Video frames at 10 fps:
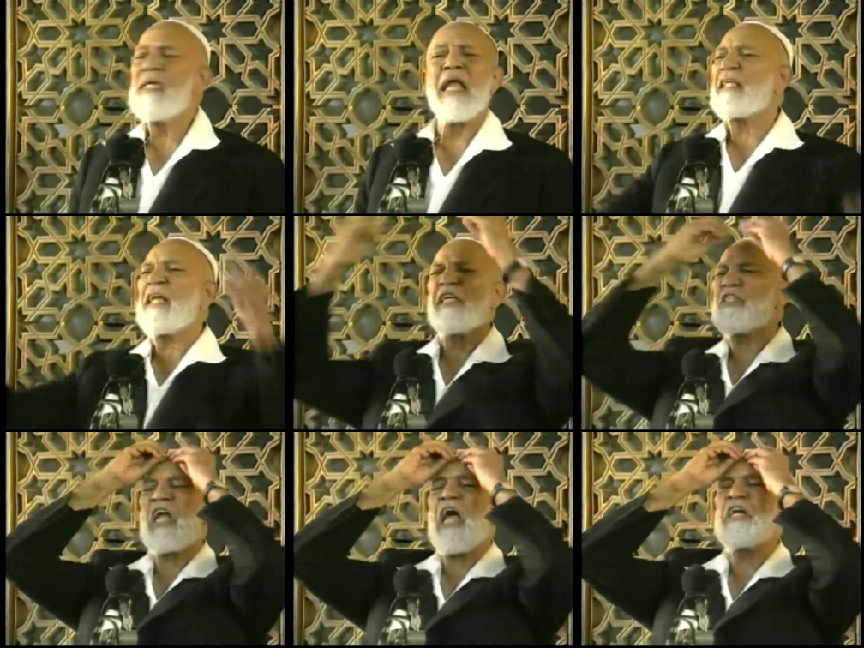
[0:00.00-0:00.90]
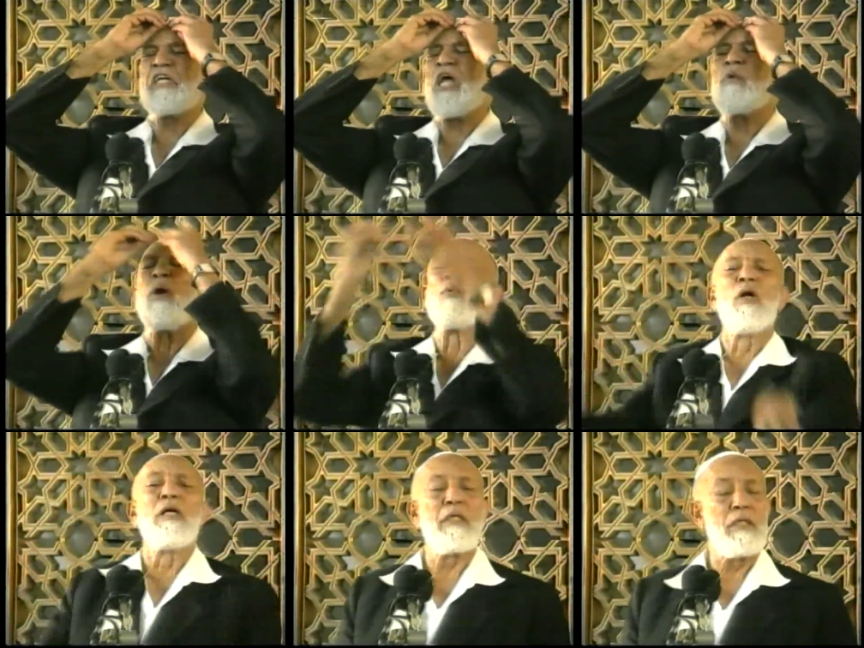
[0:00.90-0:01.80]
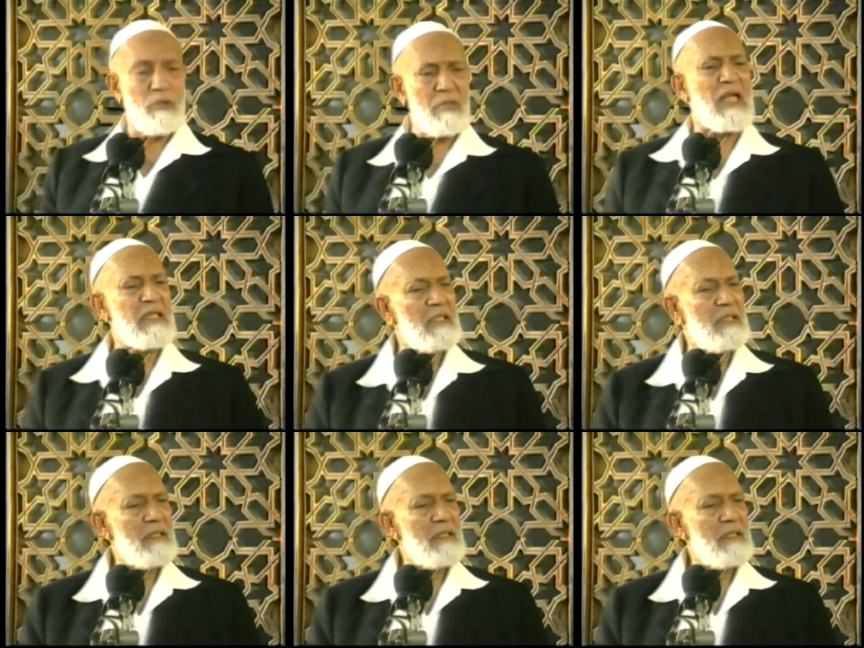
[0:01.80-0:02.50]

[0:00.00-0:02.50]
He doesn't understand, understand one word. You know that?